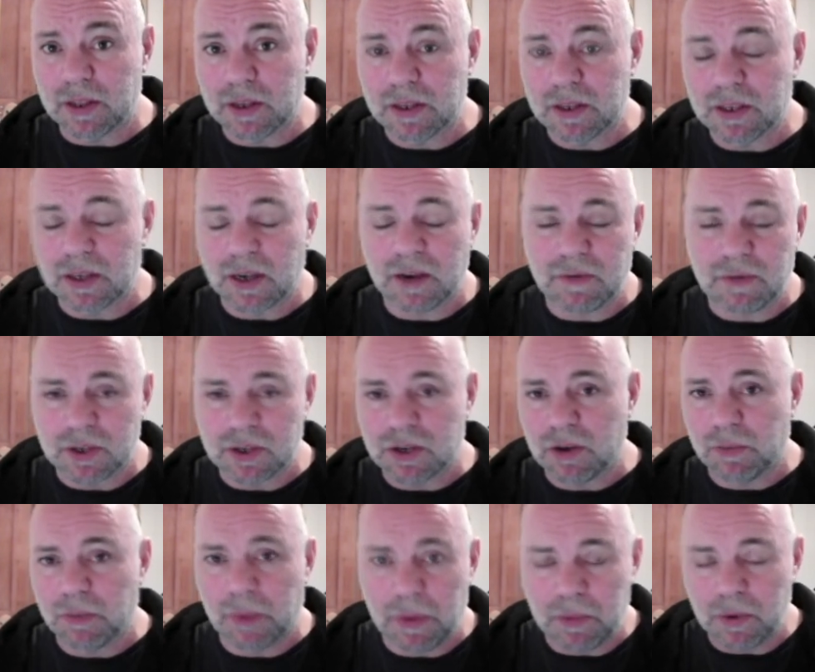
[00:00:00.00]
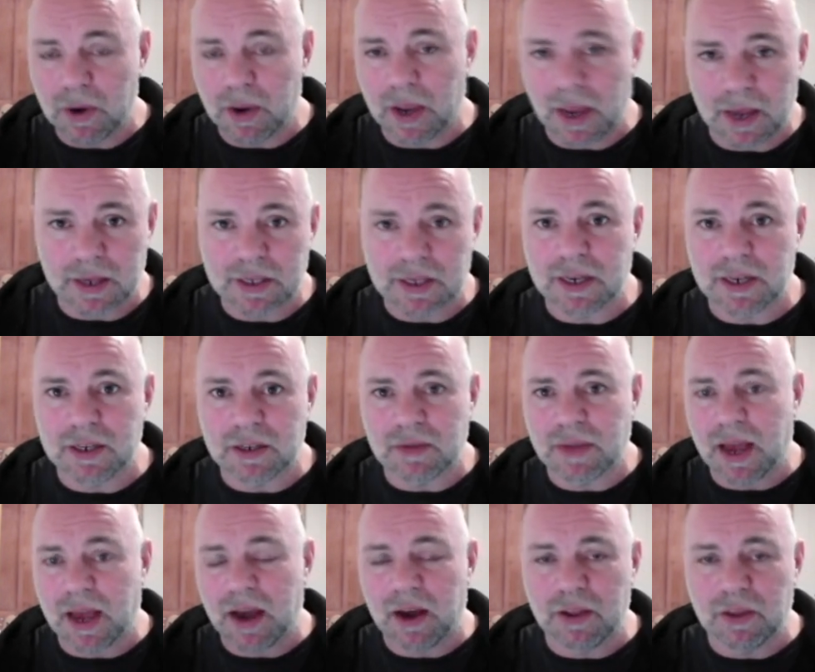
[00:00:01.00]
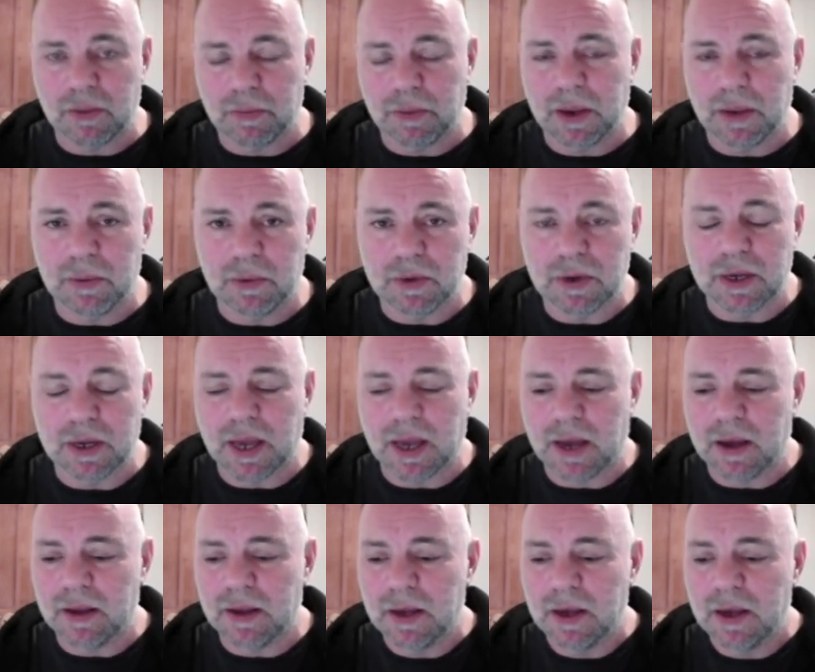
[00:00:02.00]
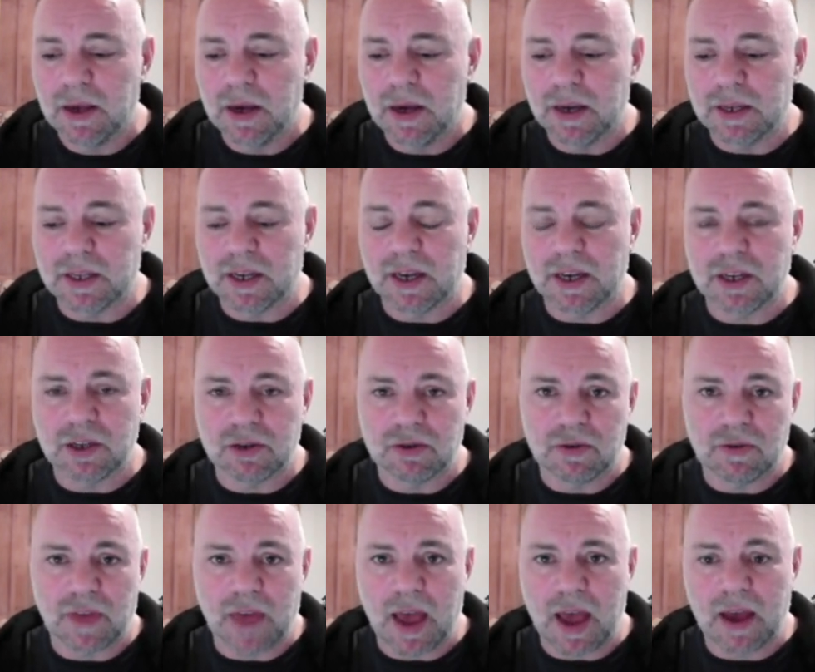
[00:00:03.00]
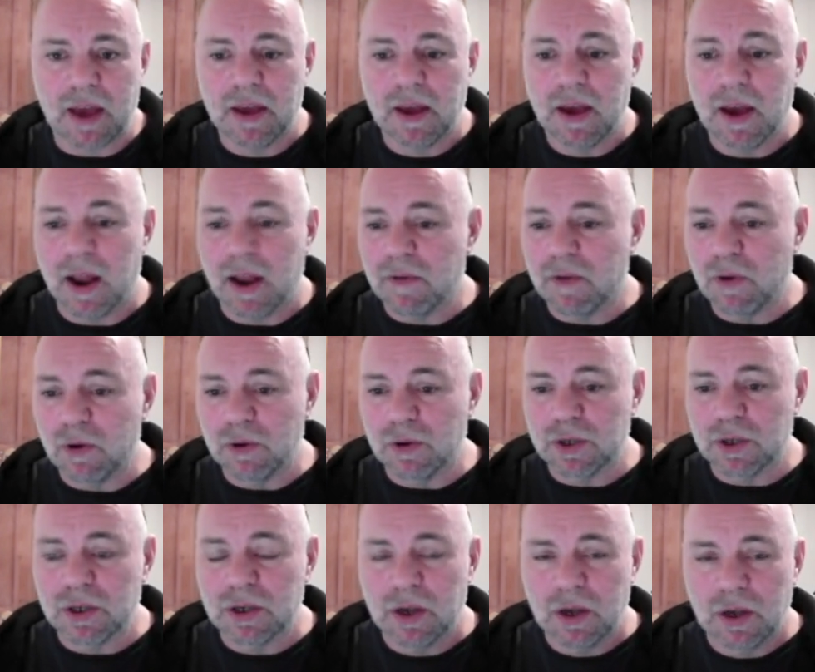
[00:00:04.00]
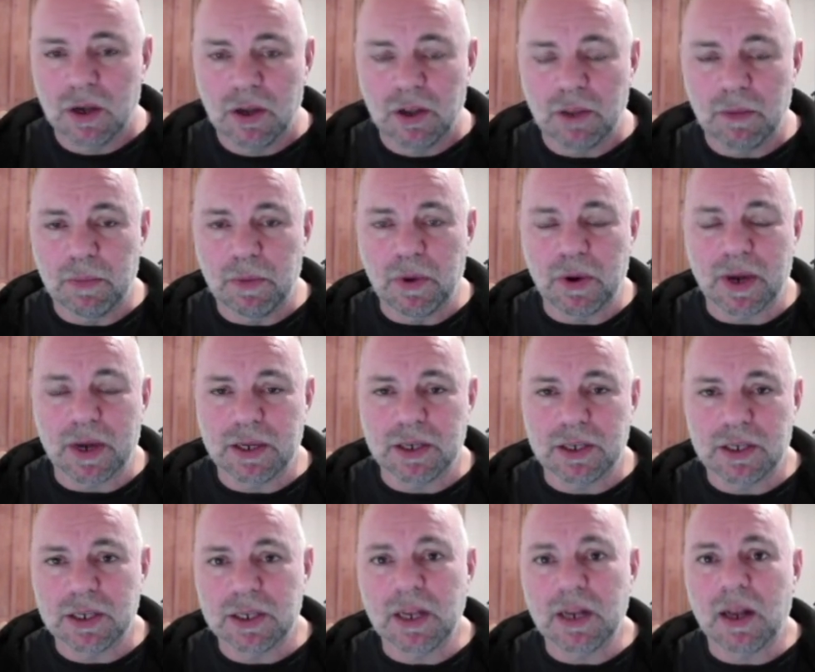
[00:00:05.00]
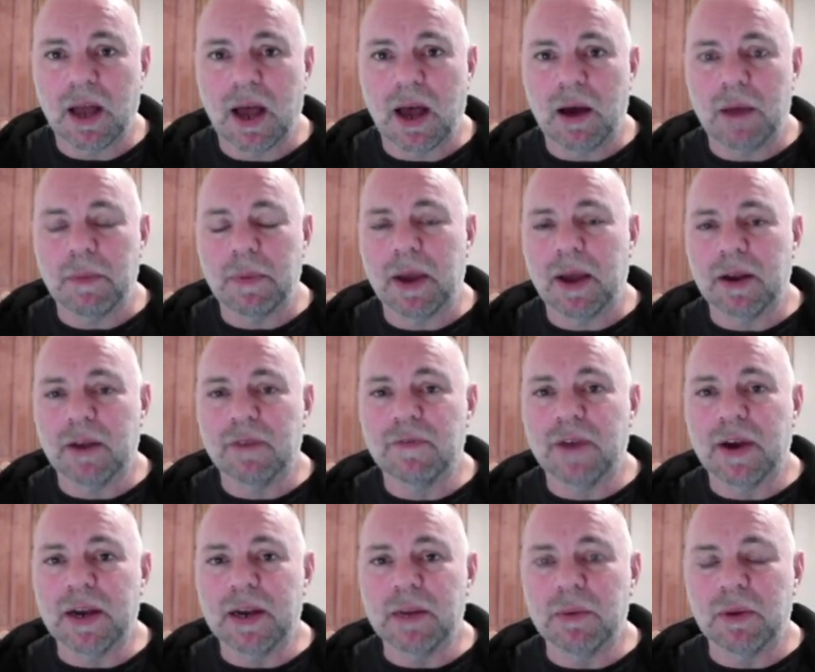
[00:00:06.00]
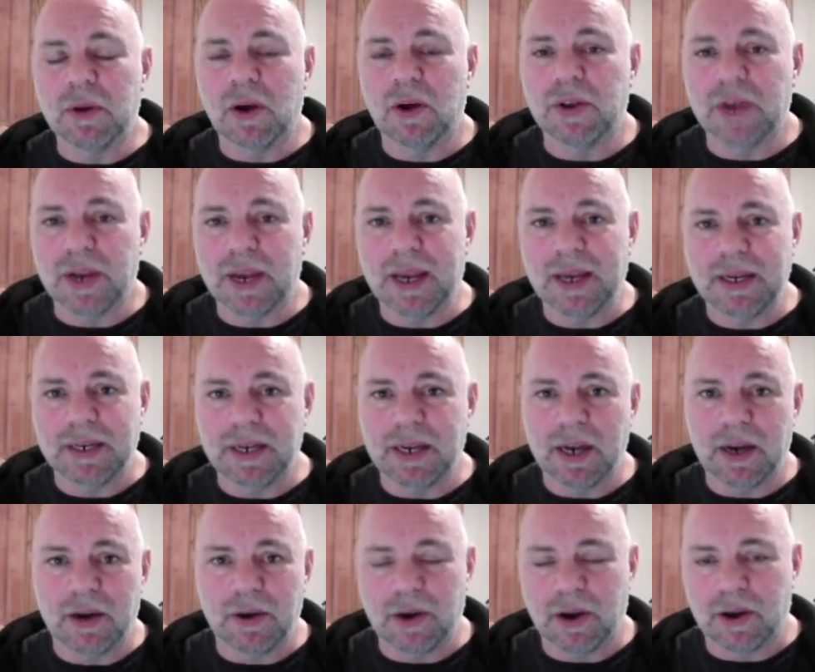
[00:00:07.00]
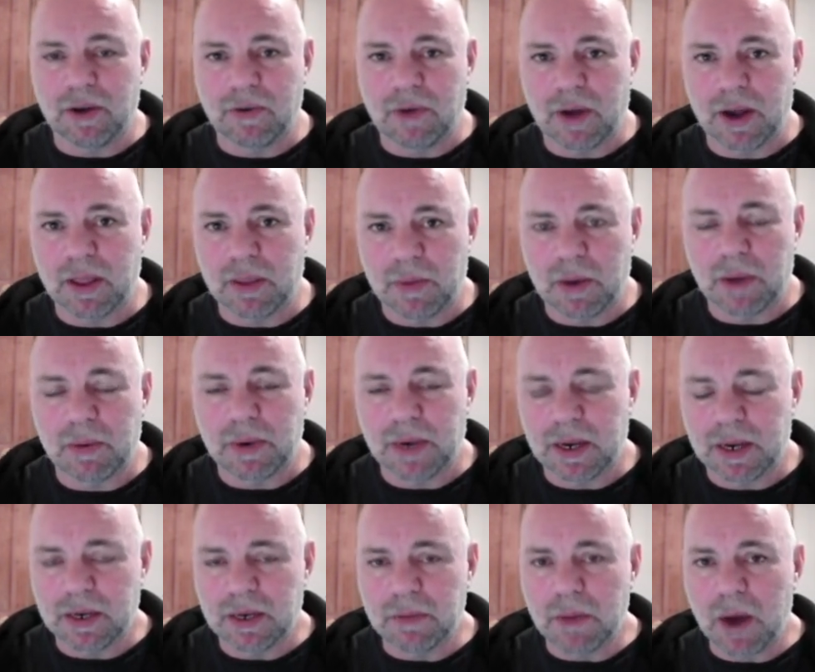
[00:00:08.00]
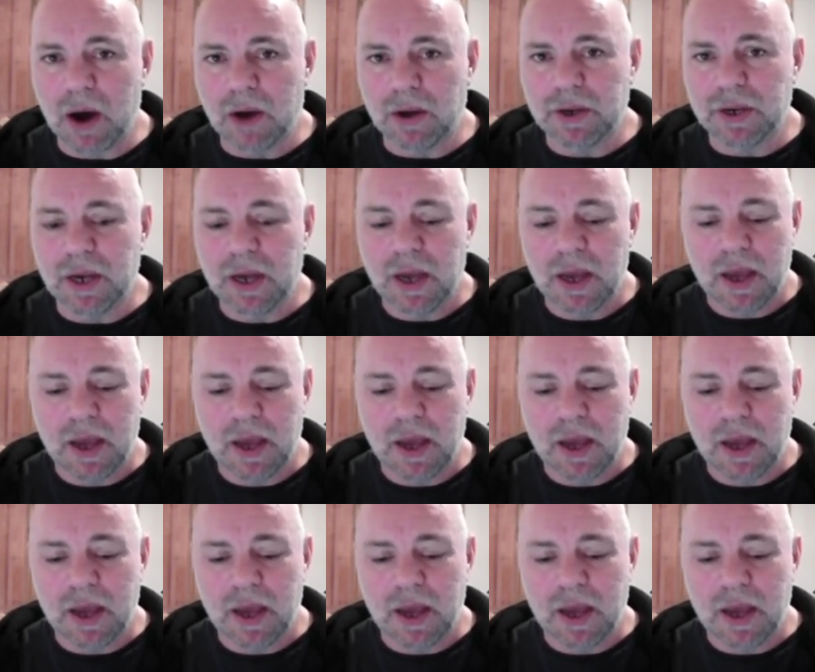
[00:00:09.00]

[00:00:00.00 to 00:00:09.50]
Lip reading: Save Us, so people can get a taste of that, other people can get a taster of that. And of course, the book is still up and available on Indiegogo right at the moment, in demand.